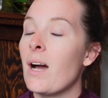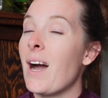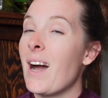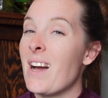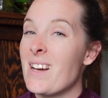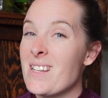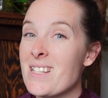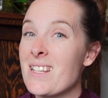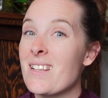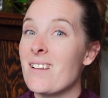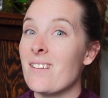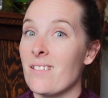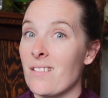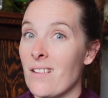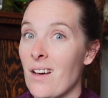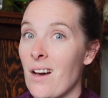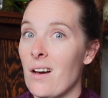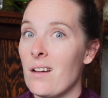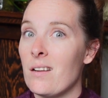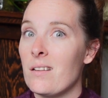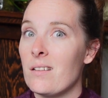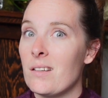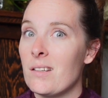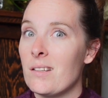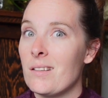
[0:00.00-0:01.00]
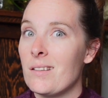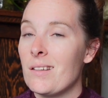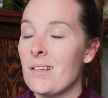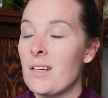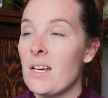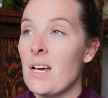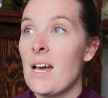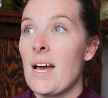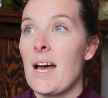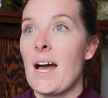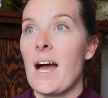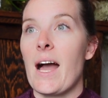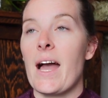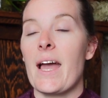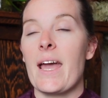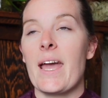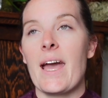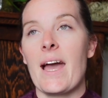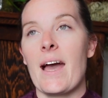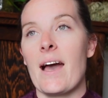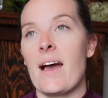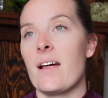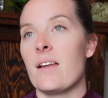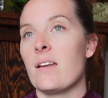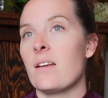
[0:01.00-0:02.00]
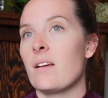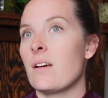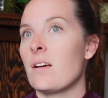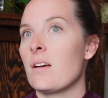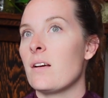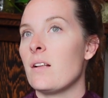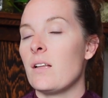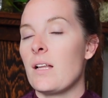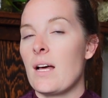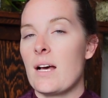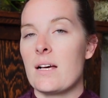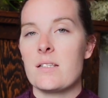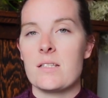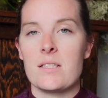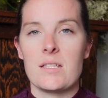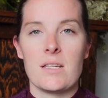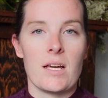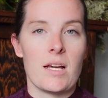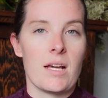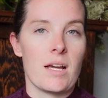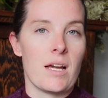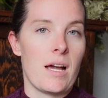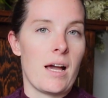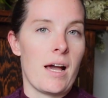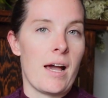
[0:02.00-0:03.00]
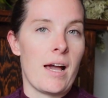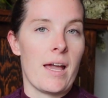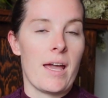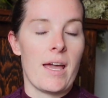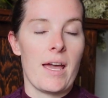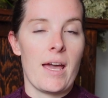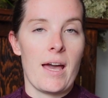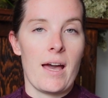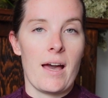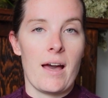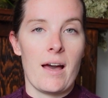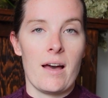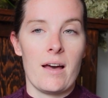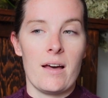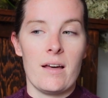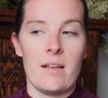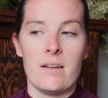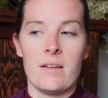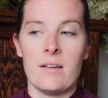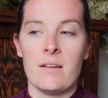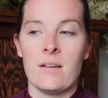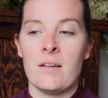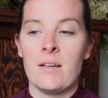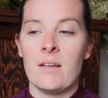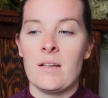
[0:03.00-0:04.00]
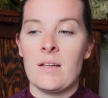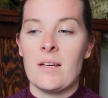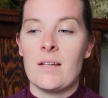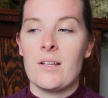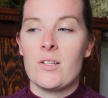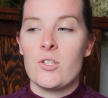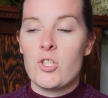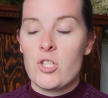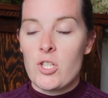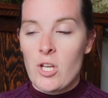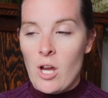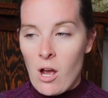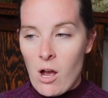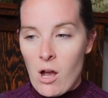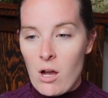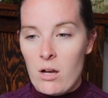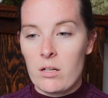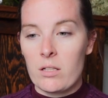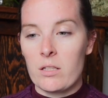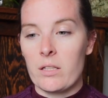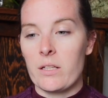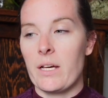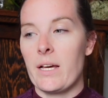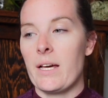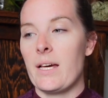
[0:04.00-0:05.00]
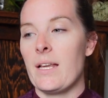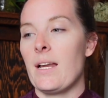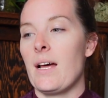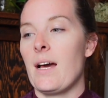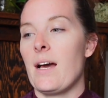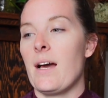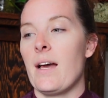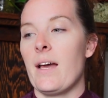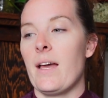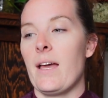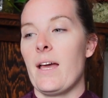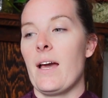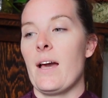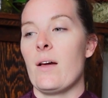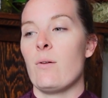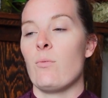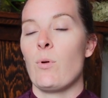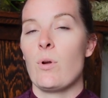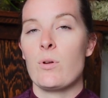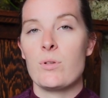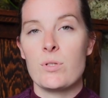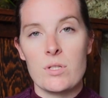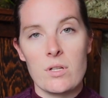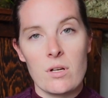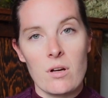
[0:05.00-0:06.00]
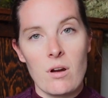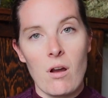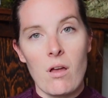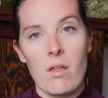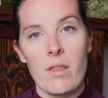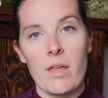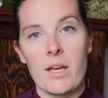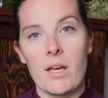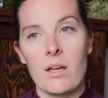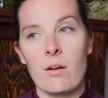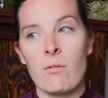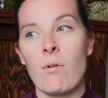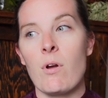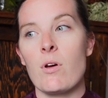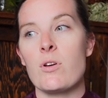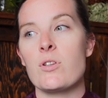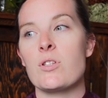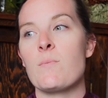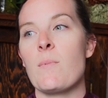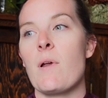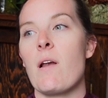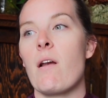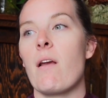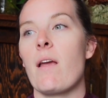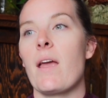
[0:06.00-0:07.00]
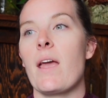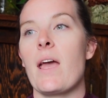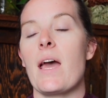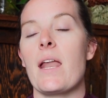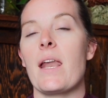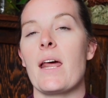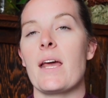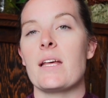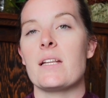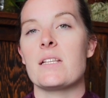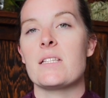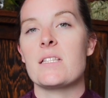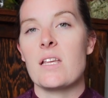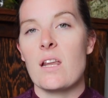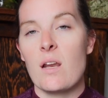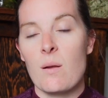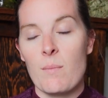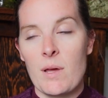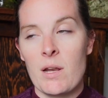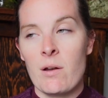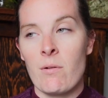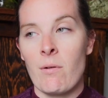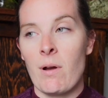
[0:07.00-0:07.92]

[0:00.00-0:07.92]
I did a lot. I had classic, I had chocolate, I had roasted garlic and rosemary, and I had cinnamon